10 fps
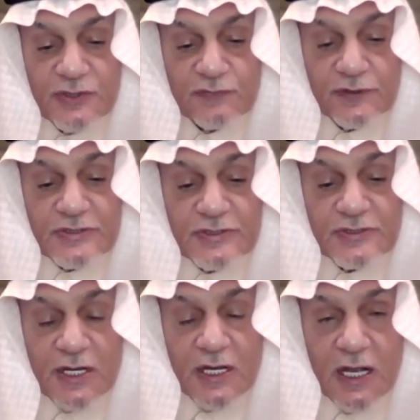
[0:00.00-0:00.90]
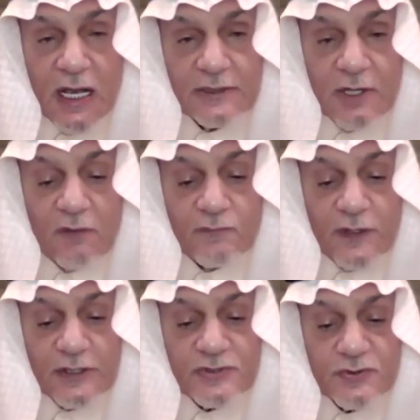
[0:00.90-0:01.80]
differences and
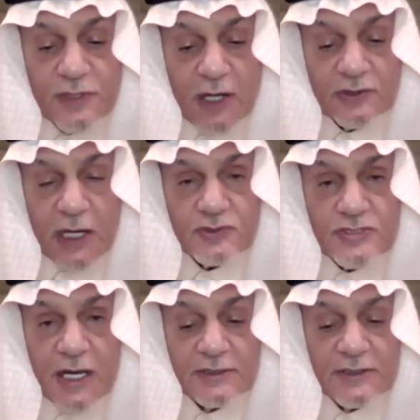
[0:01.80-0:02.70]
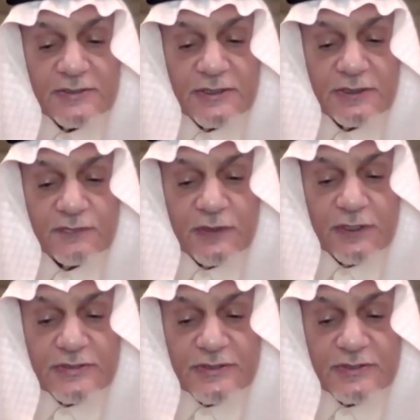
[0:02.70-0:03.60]
conflicts without outsiders'
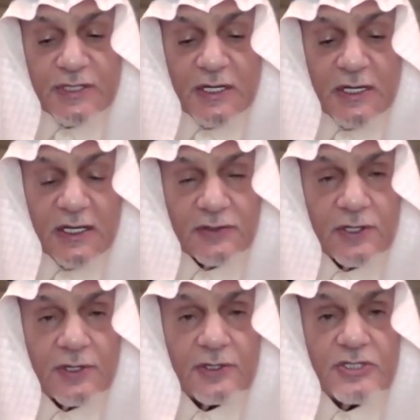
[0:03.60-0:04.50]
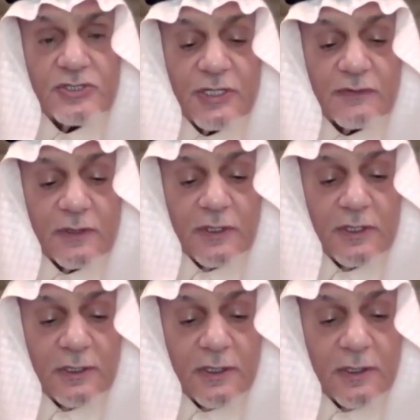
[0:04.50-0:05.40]
interferences in their regional
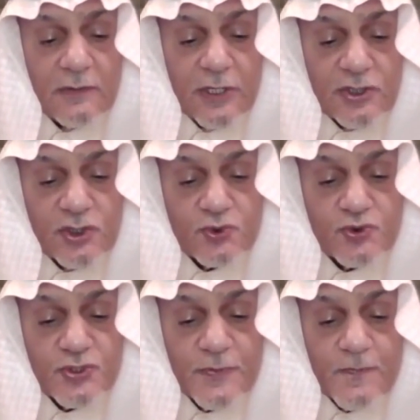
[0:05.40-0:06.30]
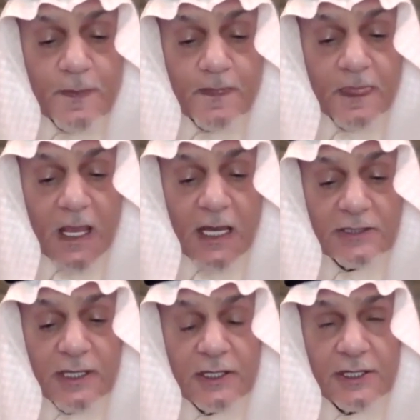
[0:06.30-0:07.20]
issues.
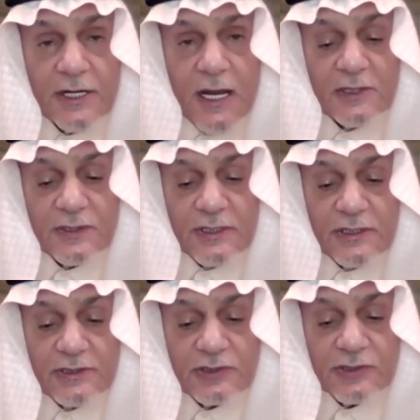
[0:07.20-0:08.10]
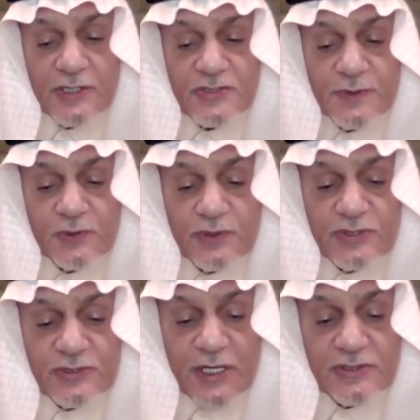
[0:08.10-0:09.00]
It can create the needed trust between
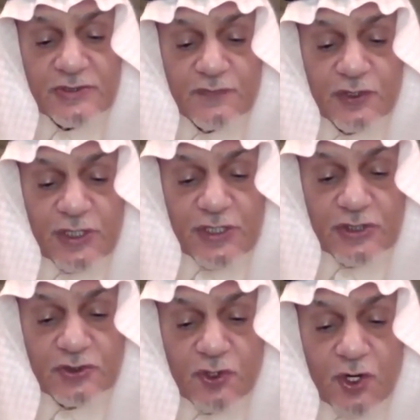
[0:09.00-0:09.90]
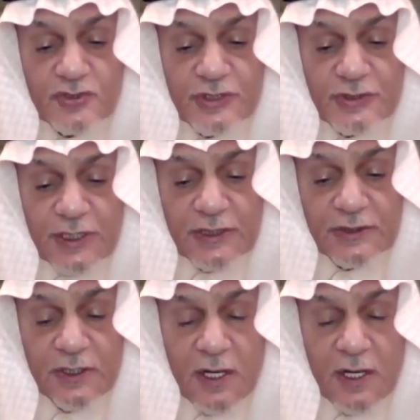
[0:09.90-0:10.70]
states of the region to concentrate